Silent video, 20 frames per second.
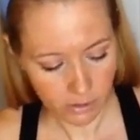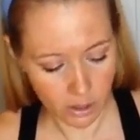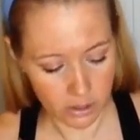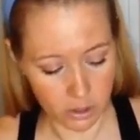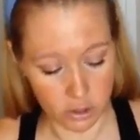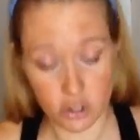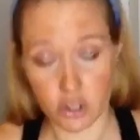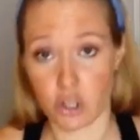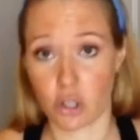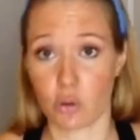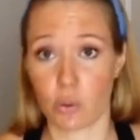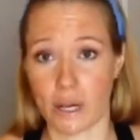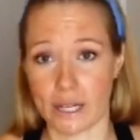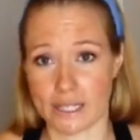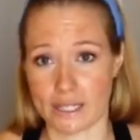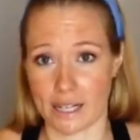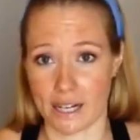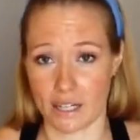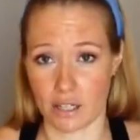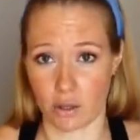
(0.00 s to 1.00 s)
There's two ways
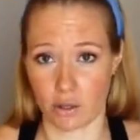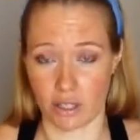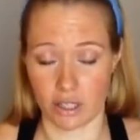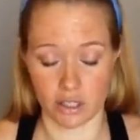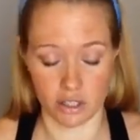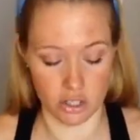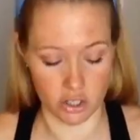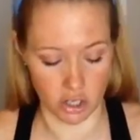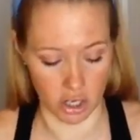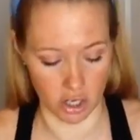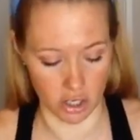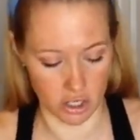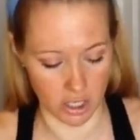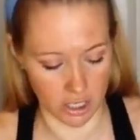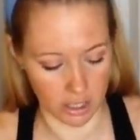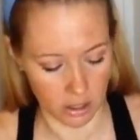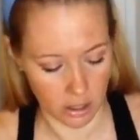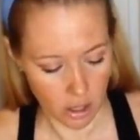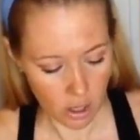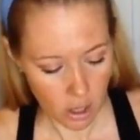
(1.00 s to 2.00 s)
that I know that it's
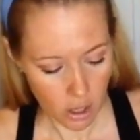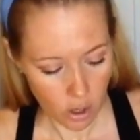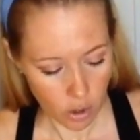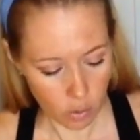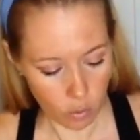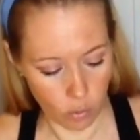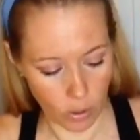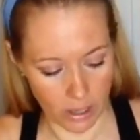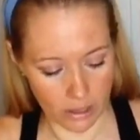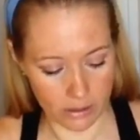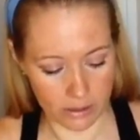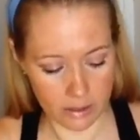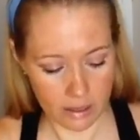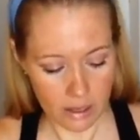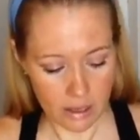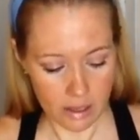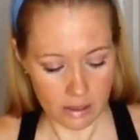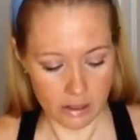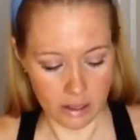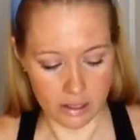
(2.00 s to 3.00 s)
charging. One,
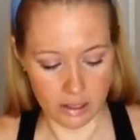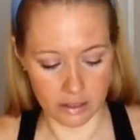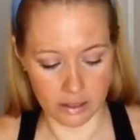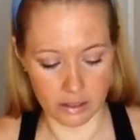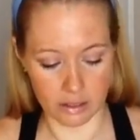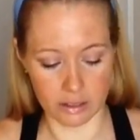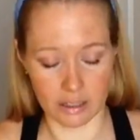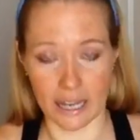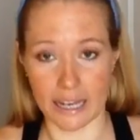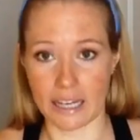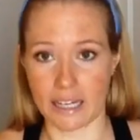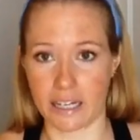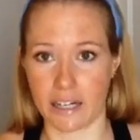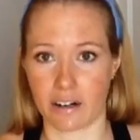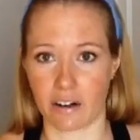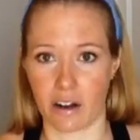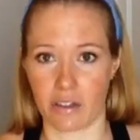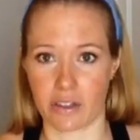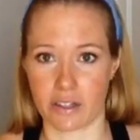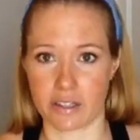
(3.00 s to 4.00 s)
there's a little light
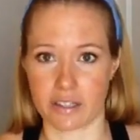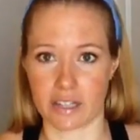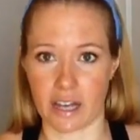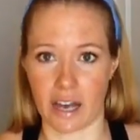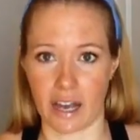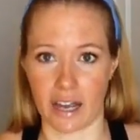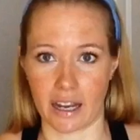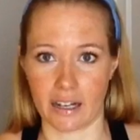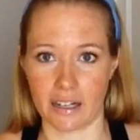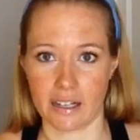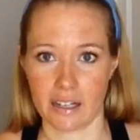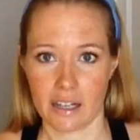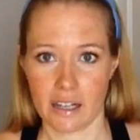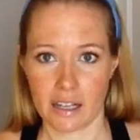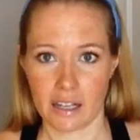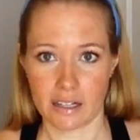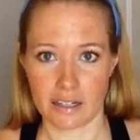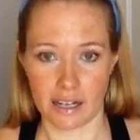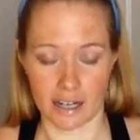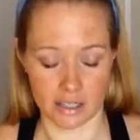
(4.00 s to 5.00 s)
here on the side
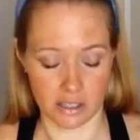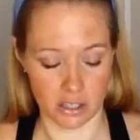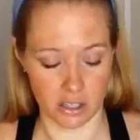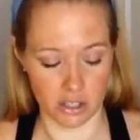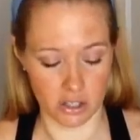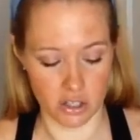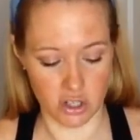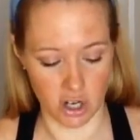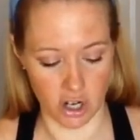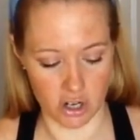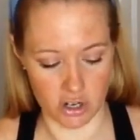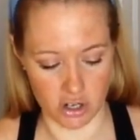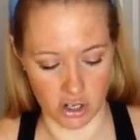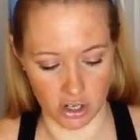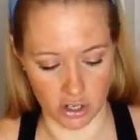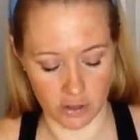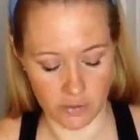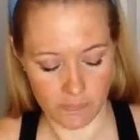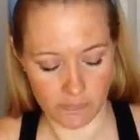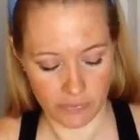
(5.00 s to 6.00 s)
next to the
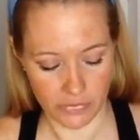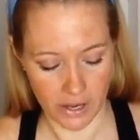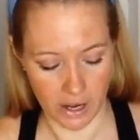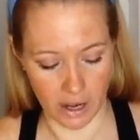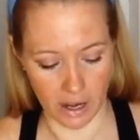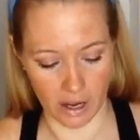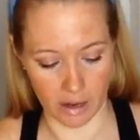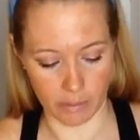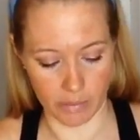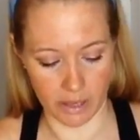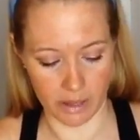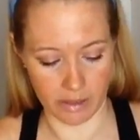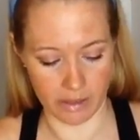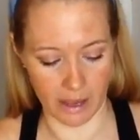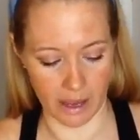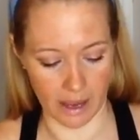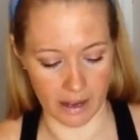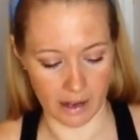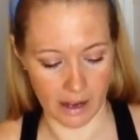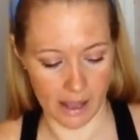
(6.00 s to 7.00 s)
charger
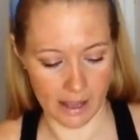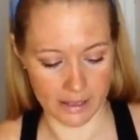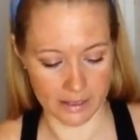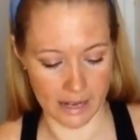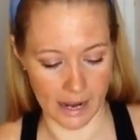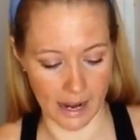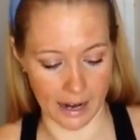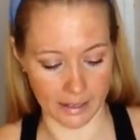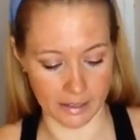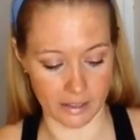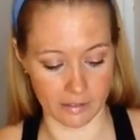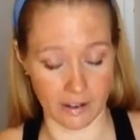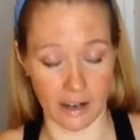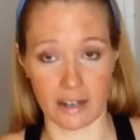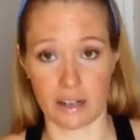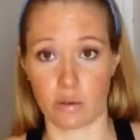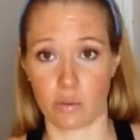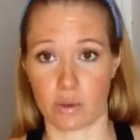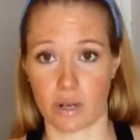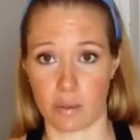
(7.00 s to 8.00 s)
that has
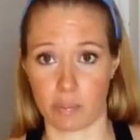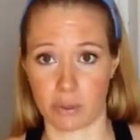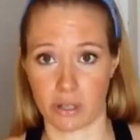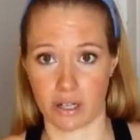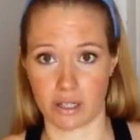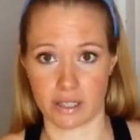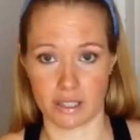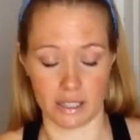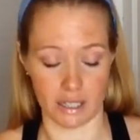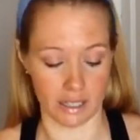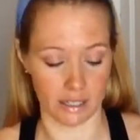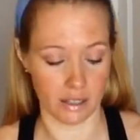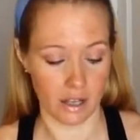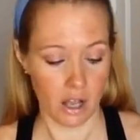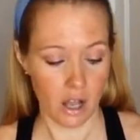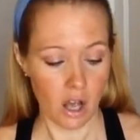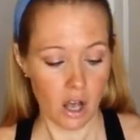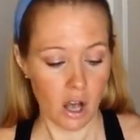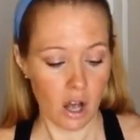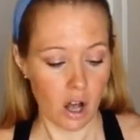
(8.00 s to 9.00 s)
activated when I plugged it in.
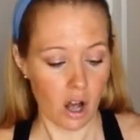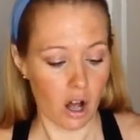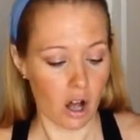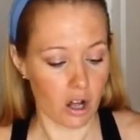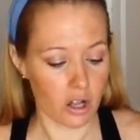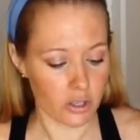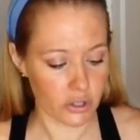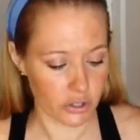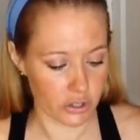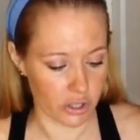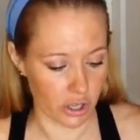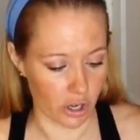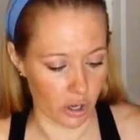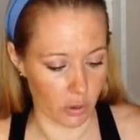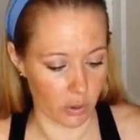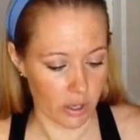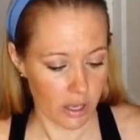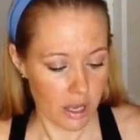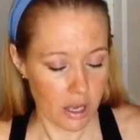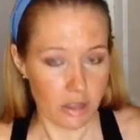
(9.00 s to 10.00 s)

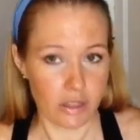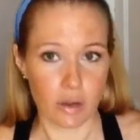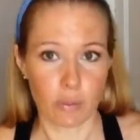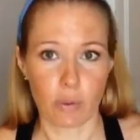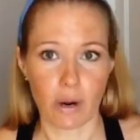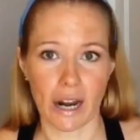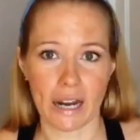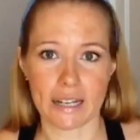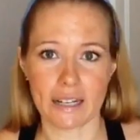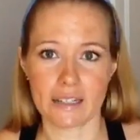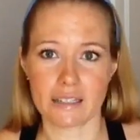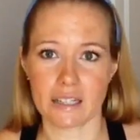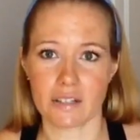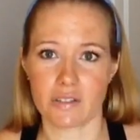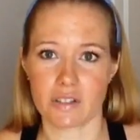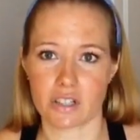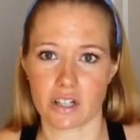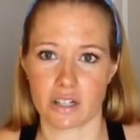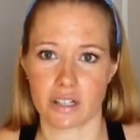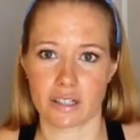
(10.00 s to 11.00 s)
Also, the Bragis have
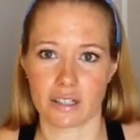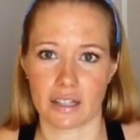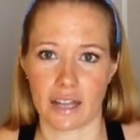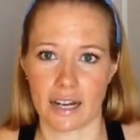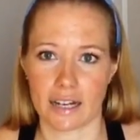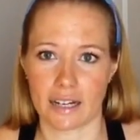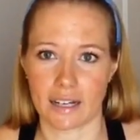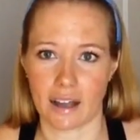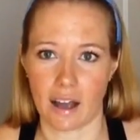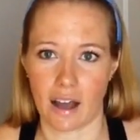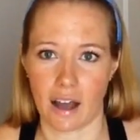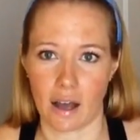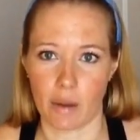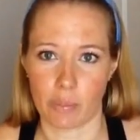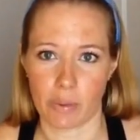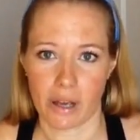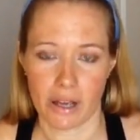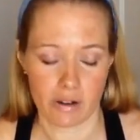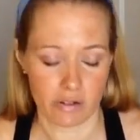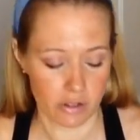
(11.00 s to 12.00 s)
started lighting
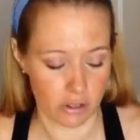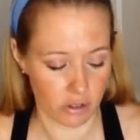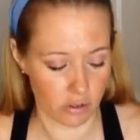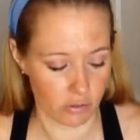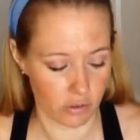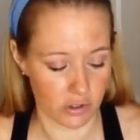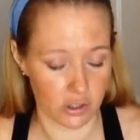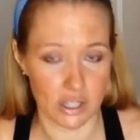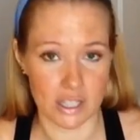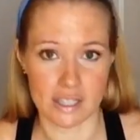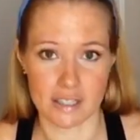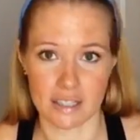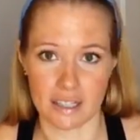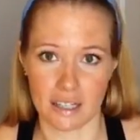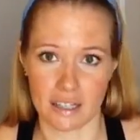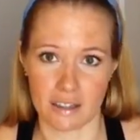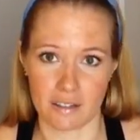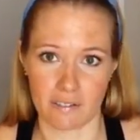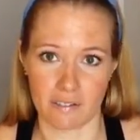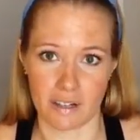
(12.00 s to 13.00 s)
up. I don't know if you can see
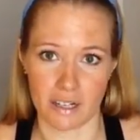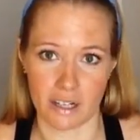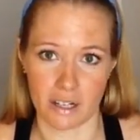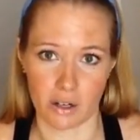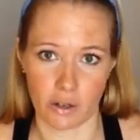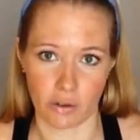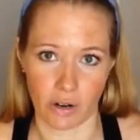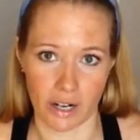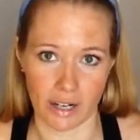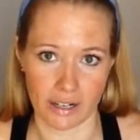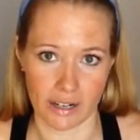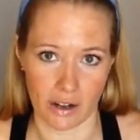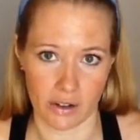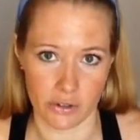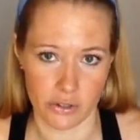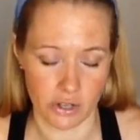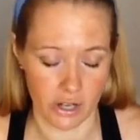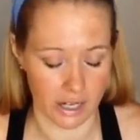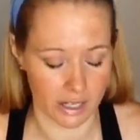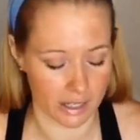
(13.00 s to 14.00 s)
it in the video right now. I'll
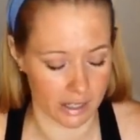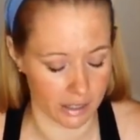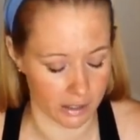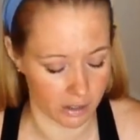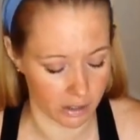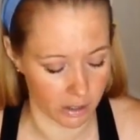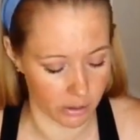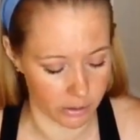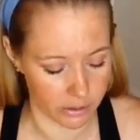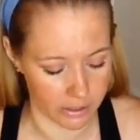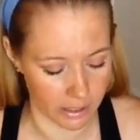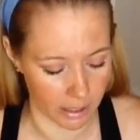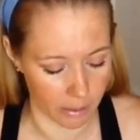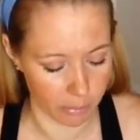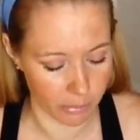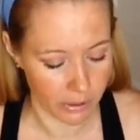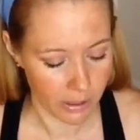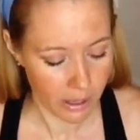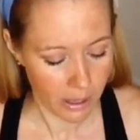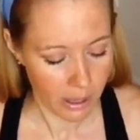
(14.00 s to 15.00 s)
try and get a close up.